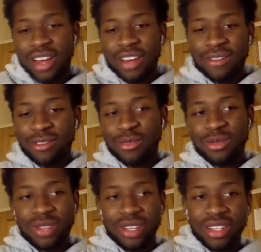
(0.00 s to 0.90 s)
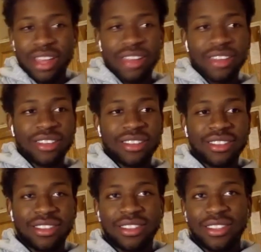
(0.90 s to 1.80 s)
I love football because like
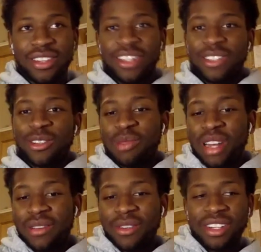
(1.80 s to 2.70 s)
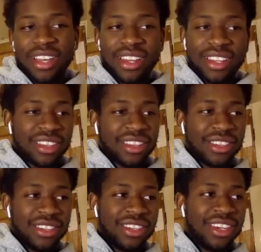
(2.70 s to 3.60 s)
you're gonna stop playing one day, and
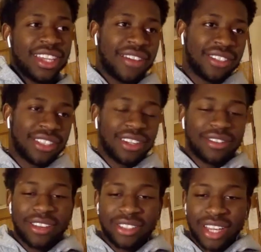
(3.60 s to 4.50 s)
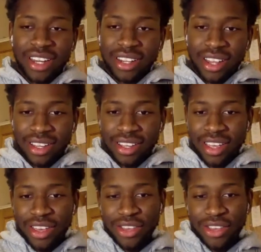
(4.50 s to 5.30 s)
you need to have stuff outside of that that